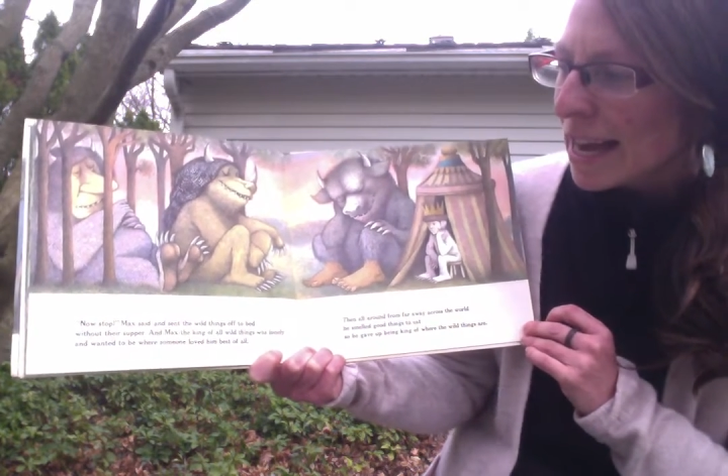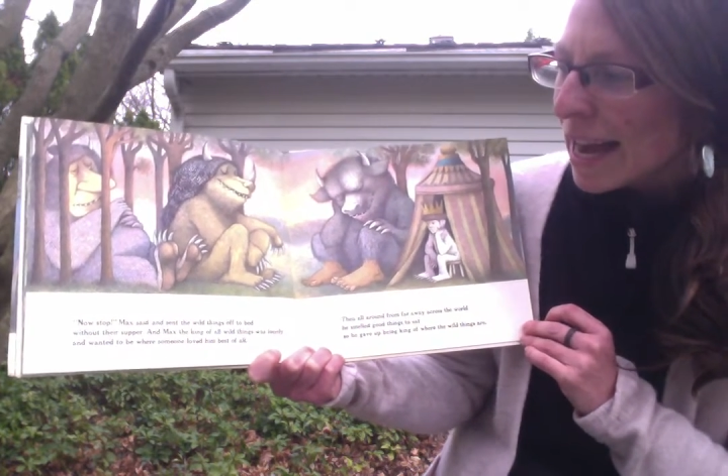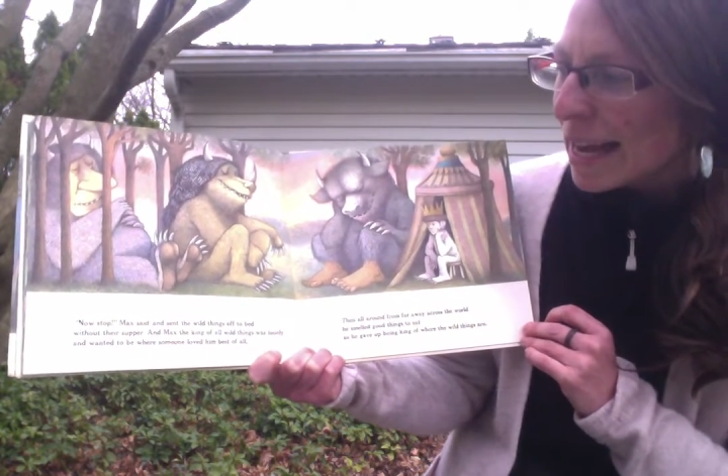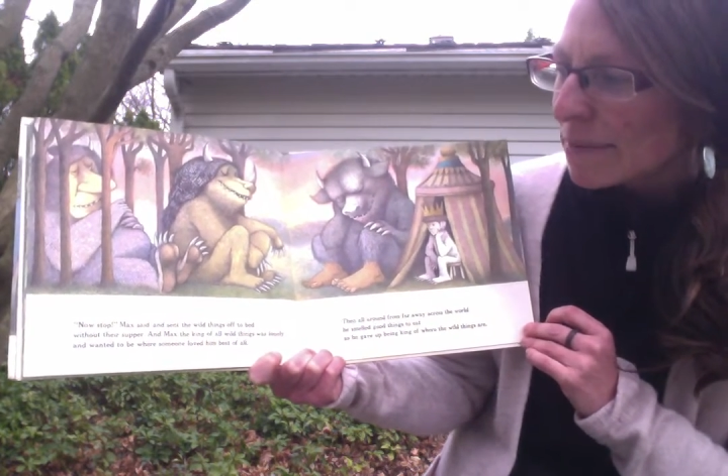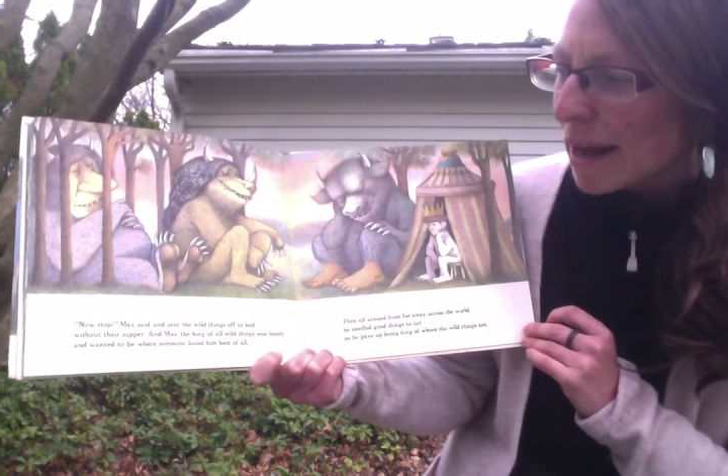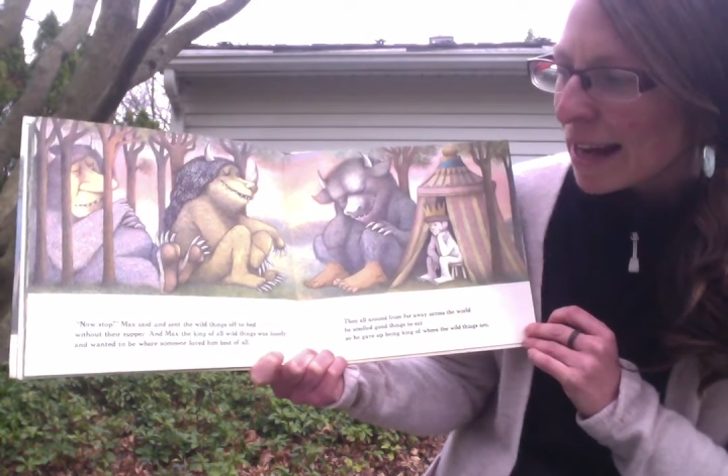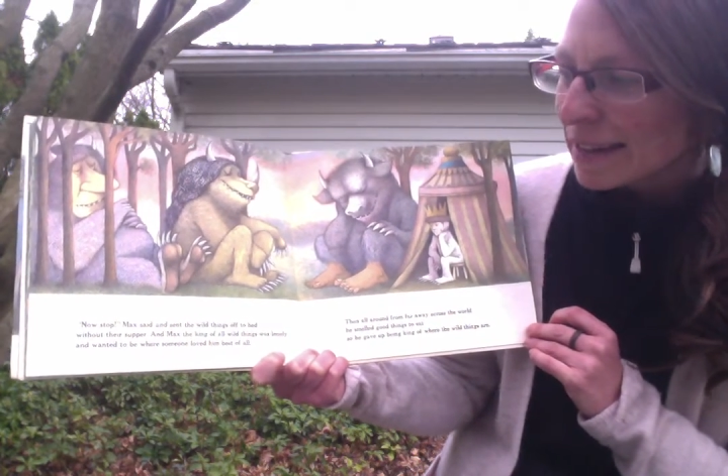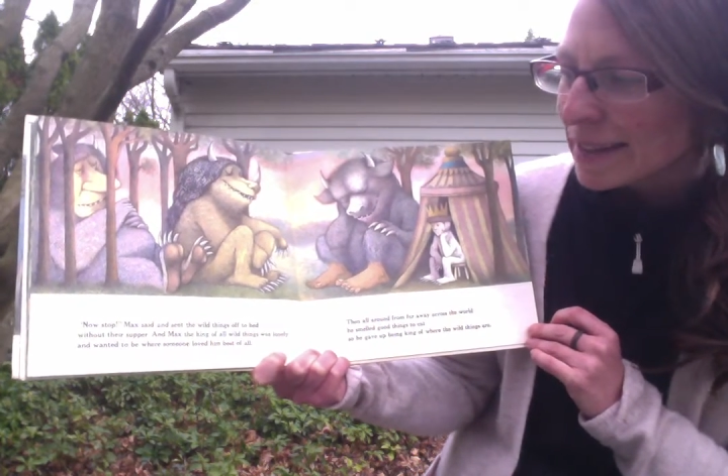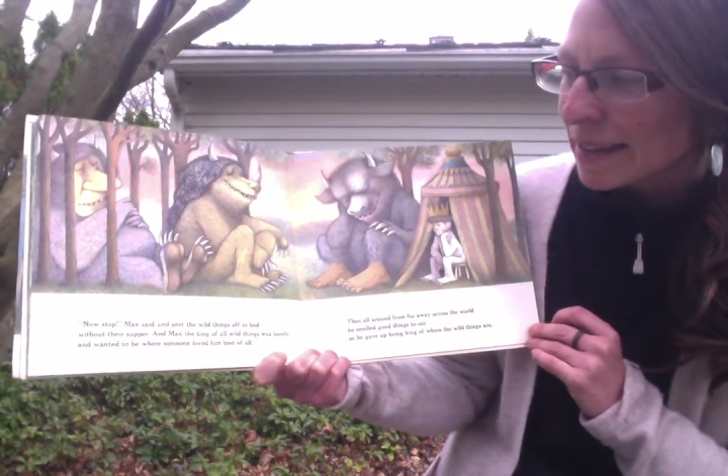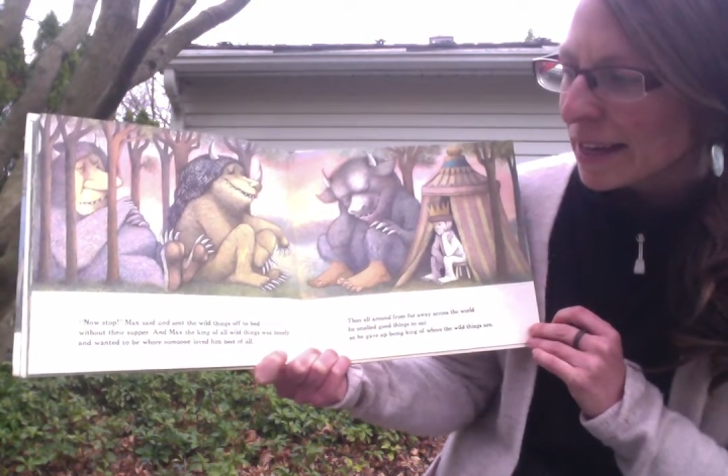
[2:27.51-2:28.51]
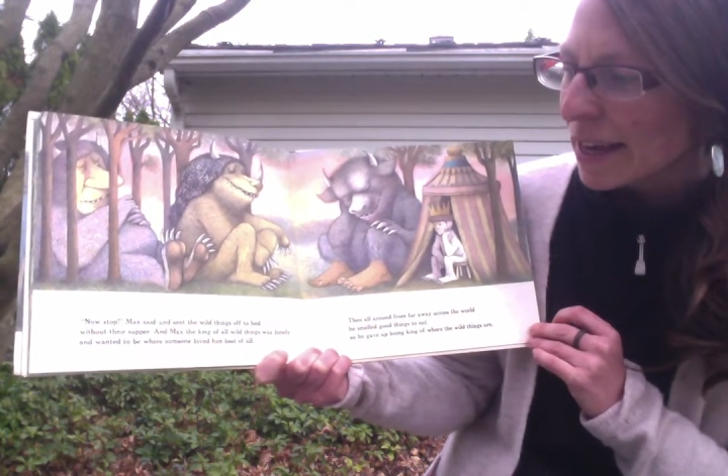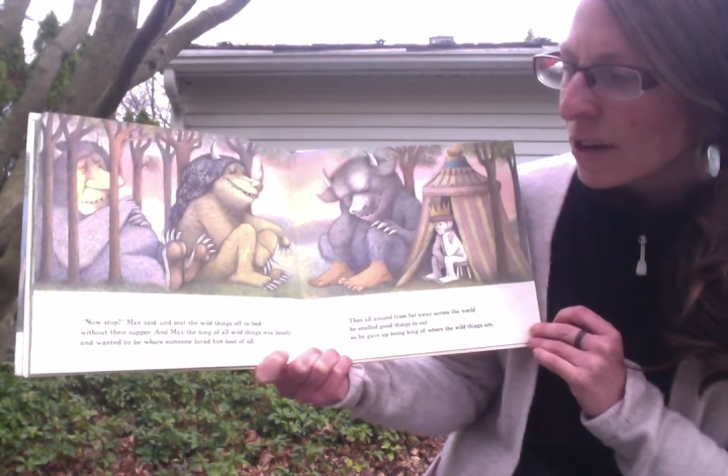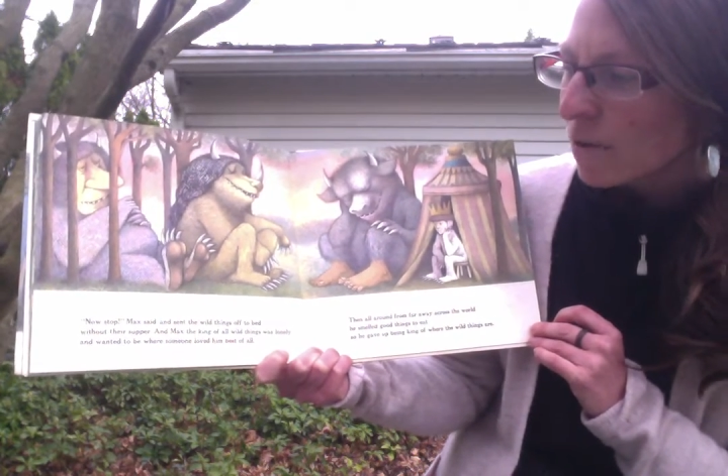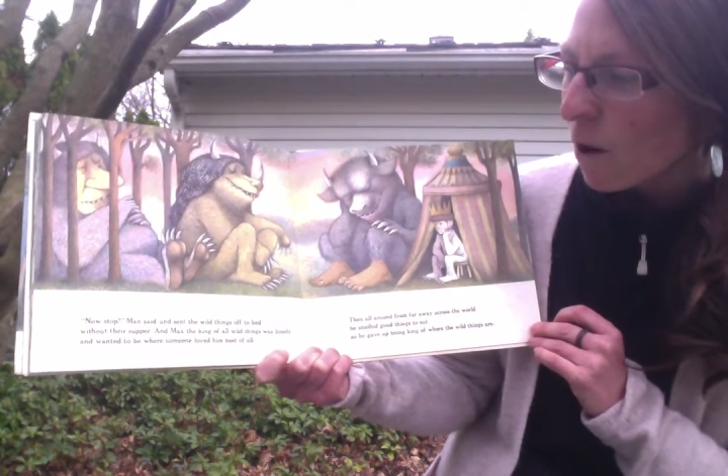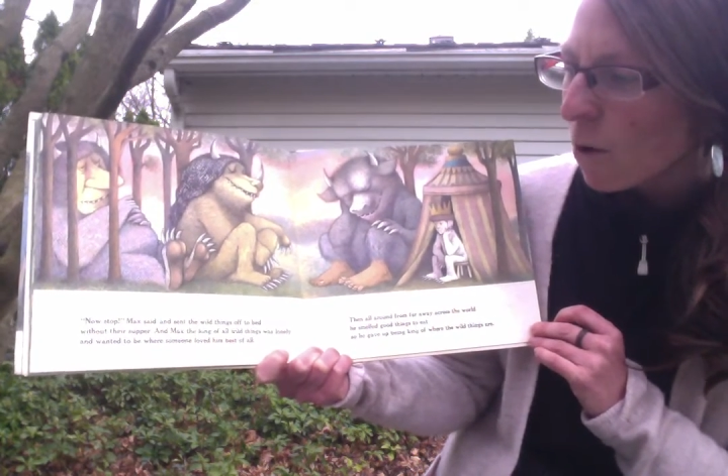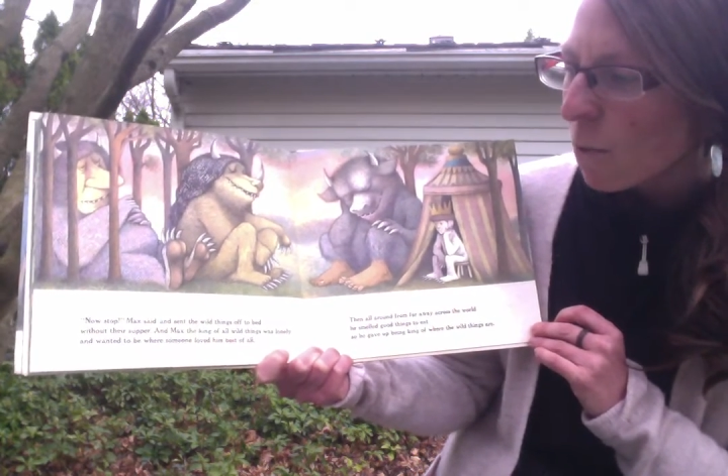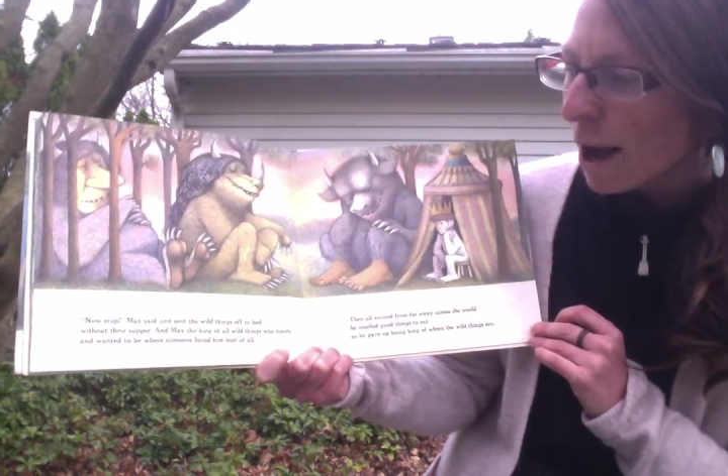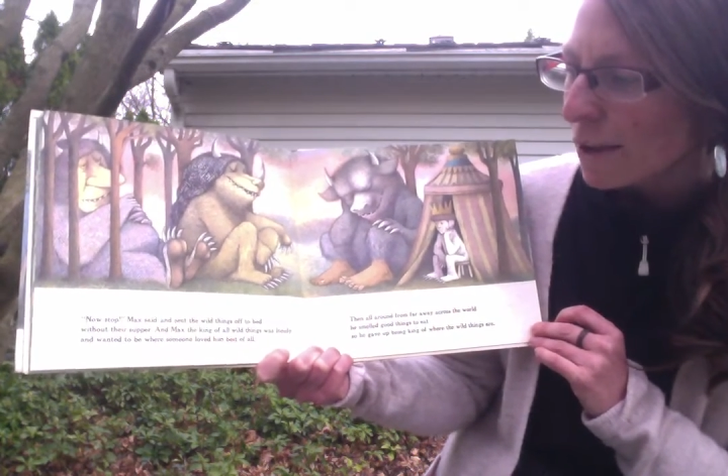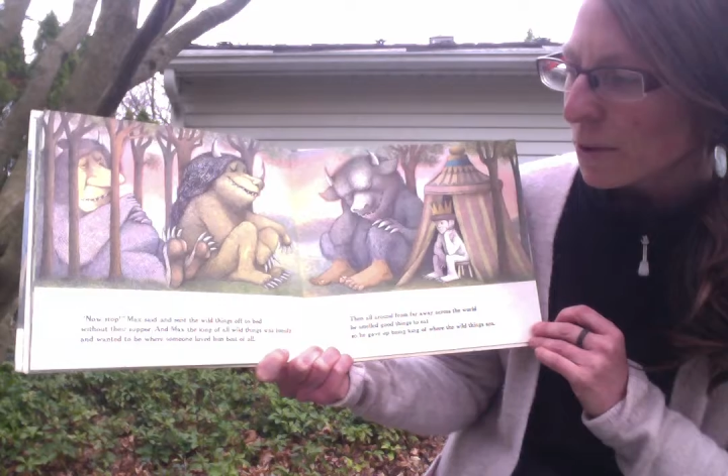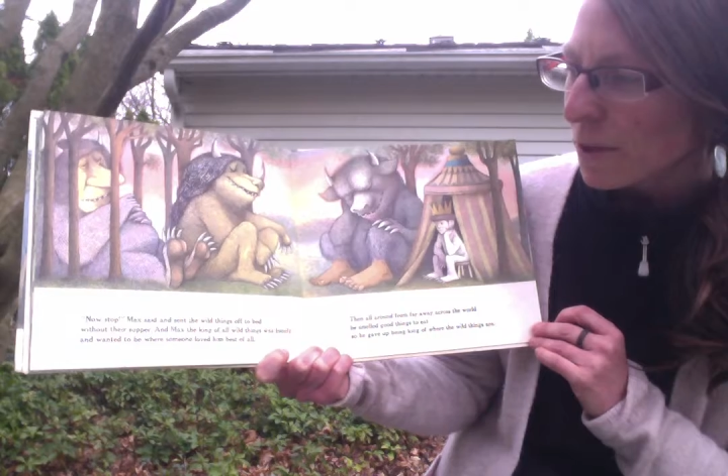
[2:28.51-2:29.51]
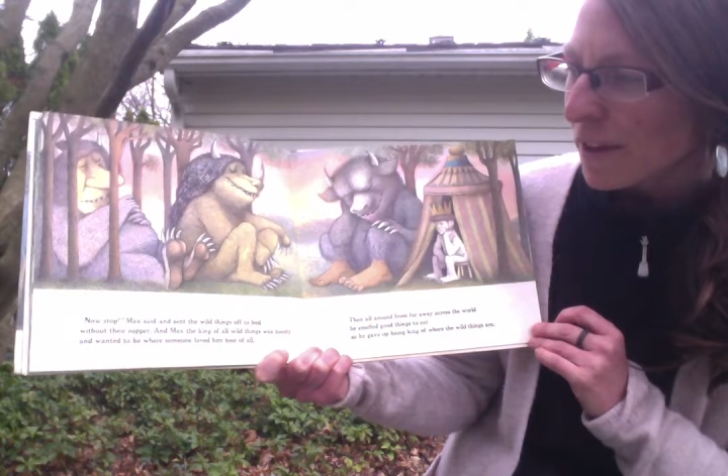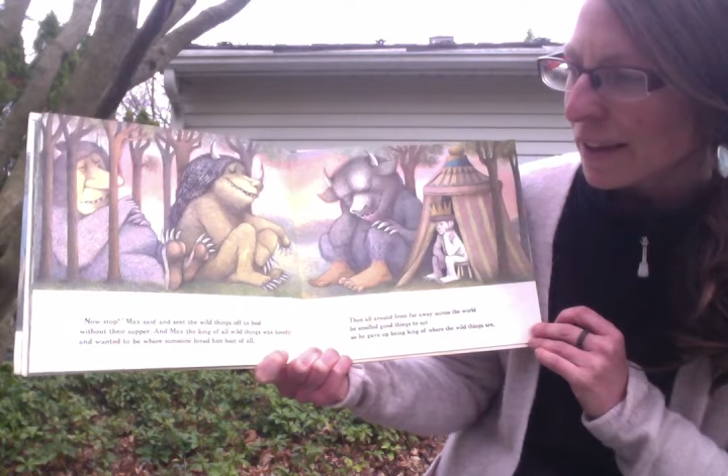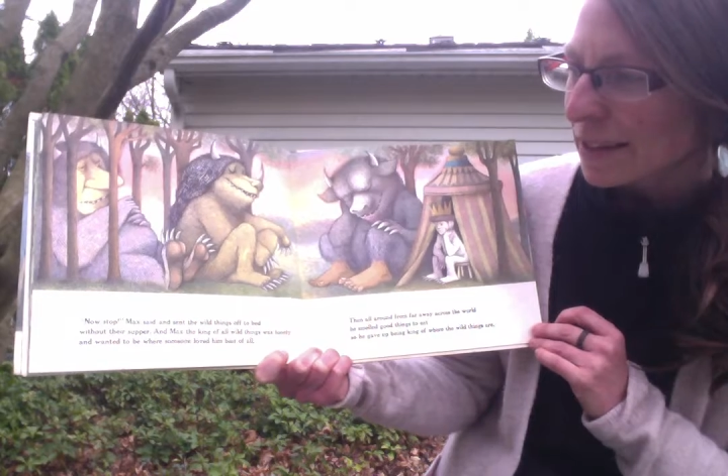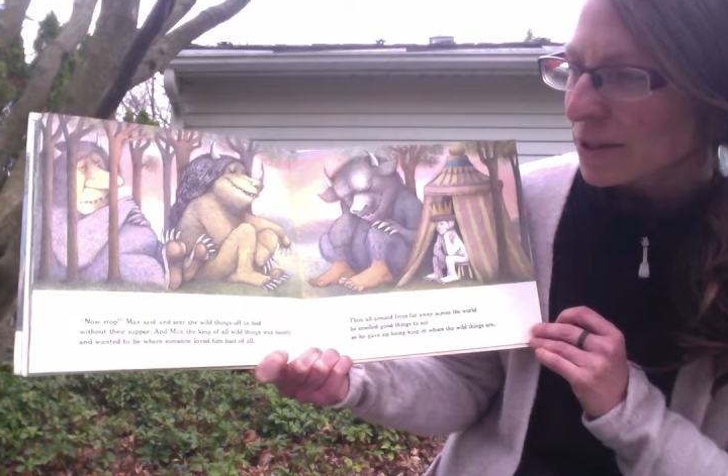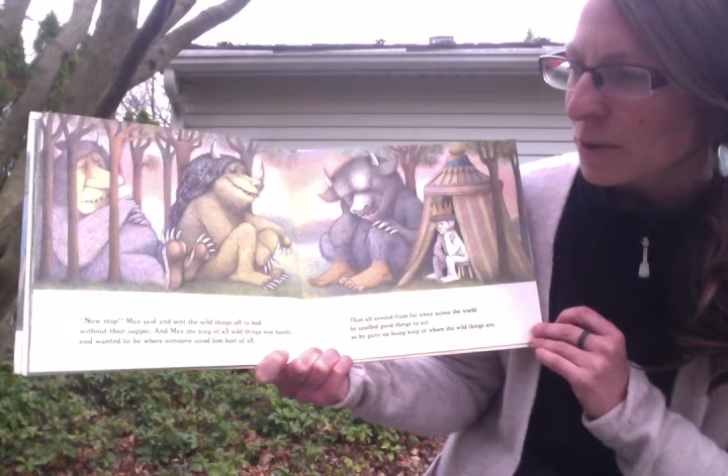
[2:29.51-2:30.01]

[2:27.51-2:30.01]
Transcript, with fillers: And Max, the king of all wild things,